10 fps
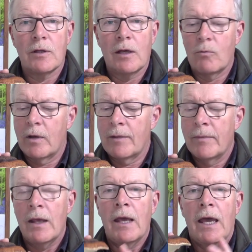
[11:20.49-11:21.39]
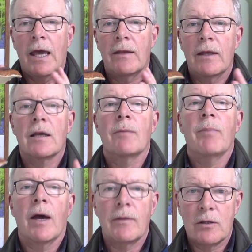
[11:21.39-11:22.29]
that way, and then
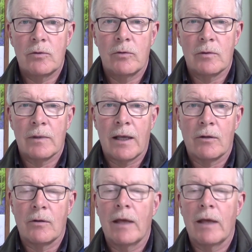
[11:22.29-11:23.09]
combine the two of them together.